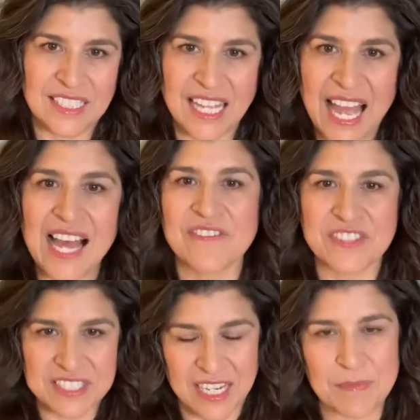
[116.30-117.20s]
half the
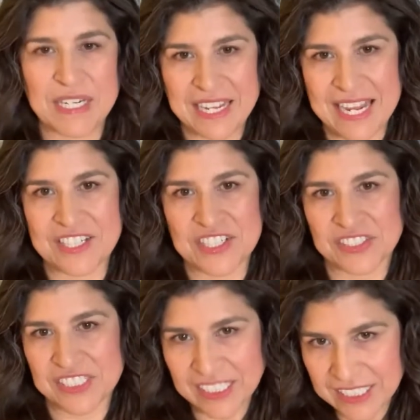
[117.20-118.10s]
time that I
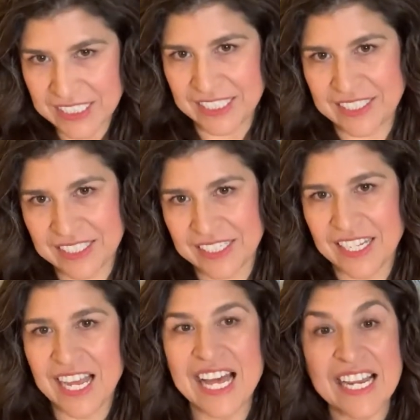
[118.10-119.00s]
actually needed.
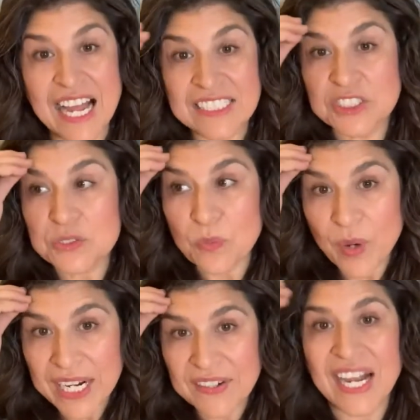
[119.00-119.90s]
And I
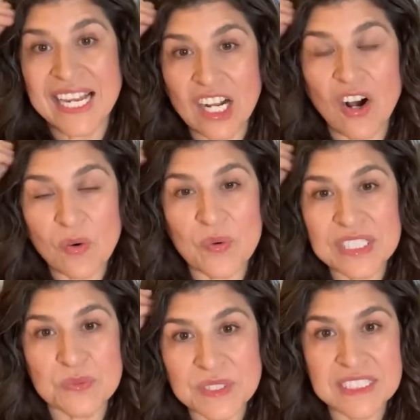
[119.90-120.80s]
swear, I
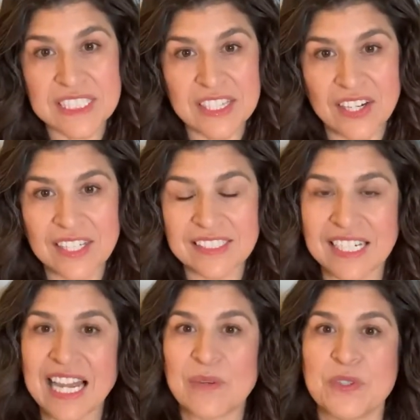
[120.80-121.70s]
always really thought that
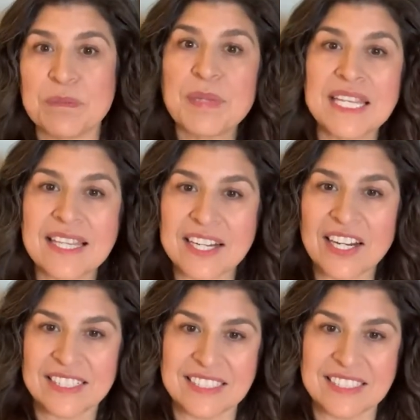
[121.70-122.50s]
I would be there at the